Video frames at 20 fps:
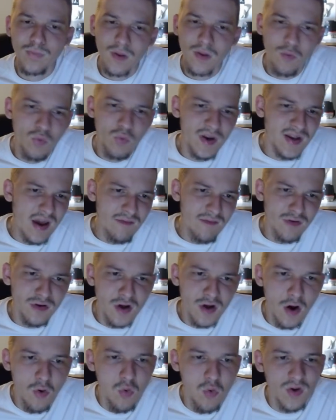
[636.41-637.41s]
we never
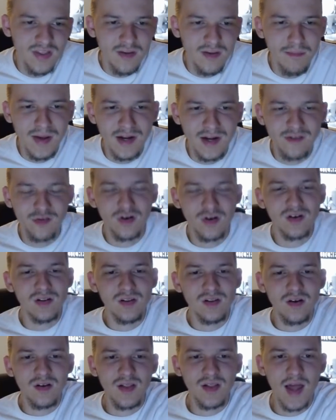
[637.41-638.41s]
know what the minutes are going to
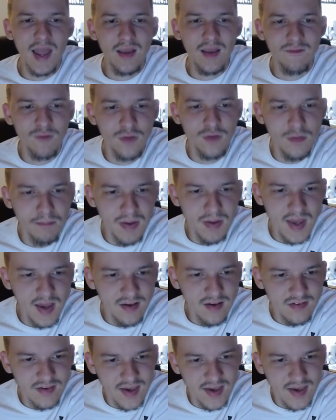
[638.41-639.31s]
look like for the bigs.